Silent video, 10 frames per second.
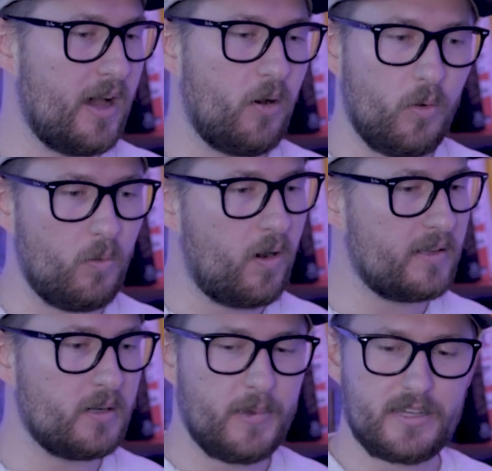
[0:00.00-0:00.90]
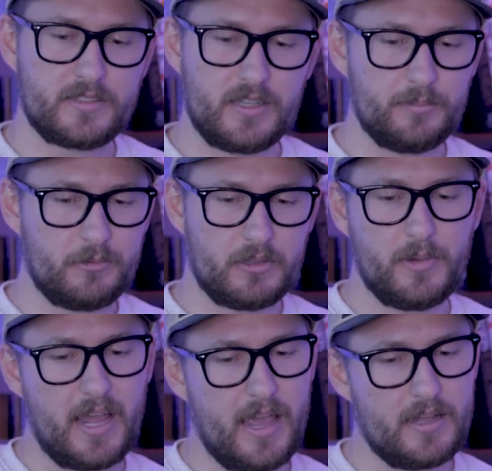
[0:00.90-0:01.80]
that whole wanting to make something with
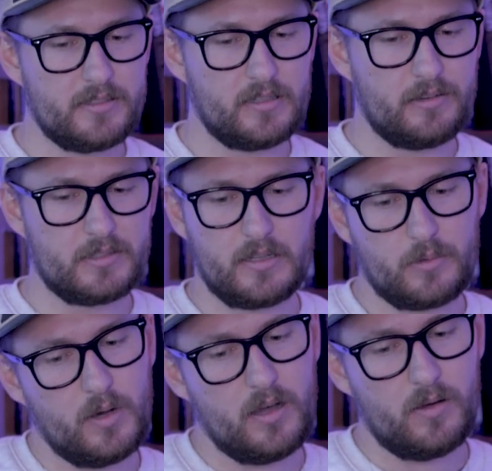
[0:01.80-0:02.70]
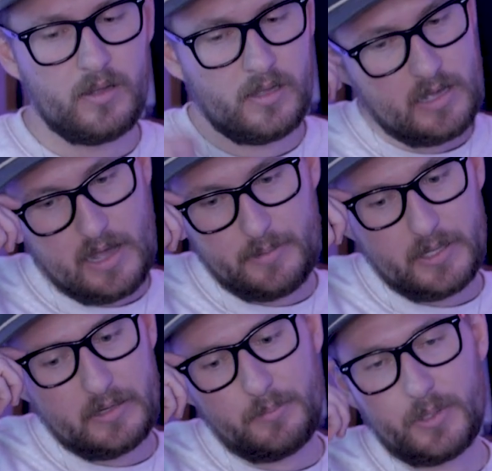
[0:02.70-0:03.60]
my hands. And I was like, well, I
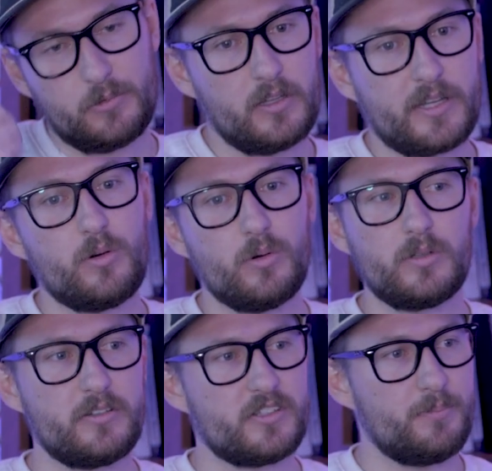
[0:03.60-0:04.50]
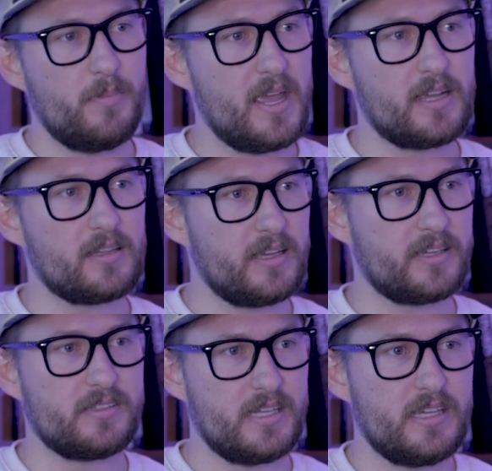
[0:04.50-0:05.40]
mean, it'd be really cool to just make like
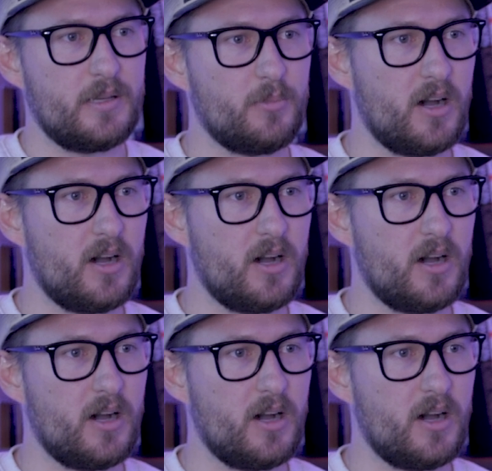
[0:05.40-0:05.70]
a tiki mug.